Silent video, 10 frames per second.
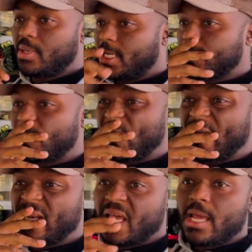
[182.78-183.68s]
meaning to
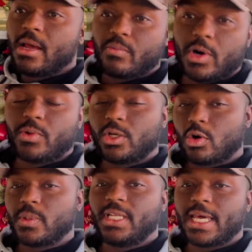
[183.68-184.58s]
it, but we
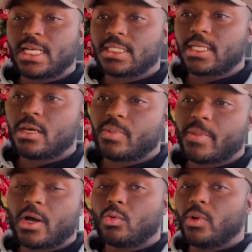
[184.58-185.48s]
normally let it stay up
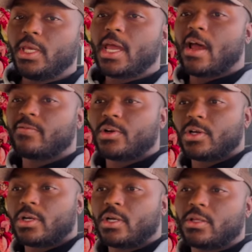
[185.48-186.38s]
about a week
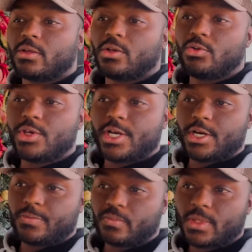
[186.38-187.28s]
after the new
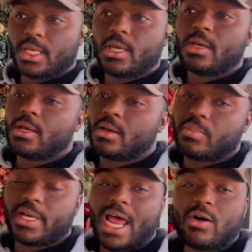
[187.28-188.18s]
year.
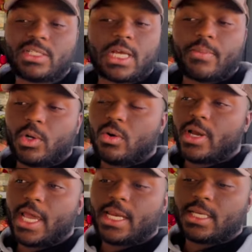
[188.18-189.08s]
But now it's time to go
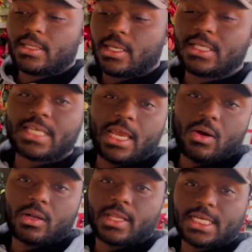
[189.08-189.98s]
ahead and take
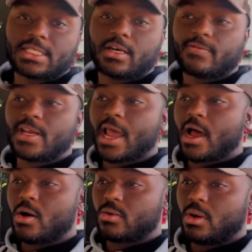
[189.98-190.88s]
all of that stuff
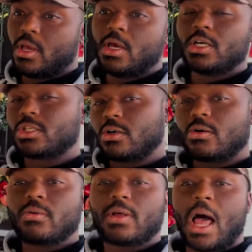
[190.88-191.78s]
down.
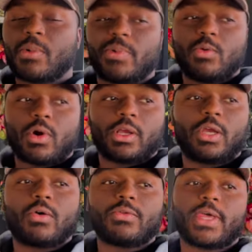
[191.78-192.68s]
So I'm going to be
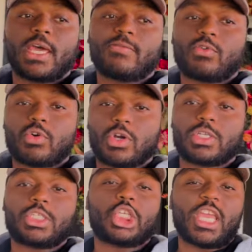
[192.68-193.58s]
working on that, of
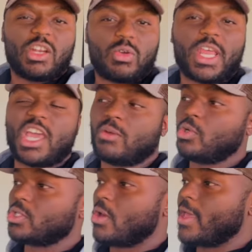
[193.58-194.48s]
course, checking on the
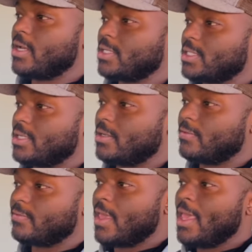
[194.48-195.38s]
animals, all that good stuff.
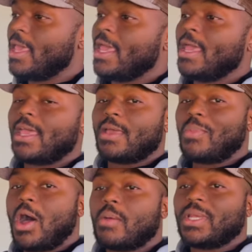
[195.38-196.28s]
And
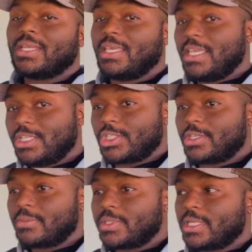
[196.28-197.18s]
mom, in
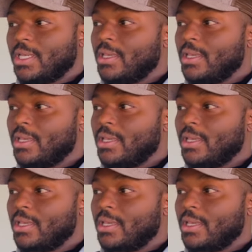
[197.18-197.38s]
Egypt,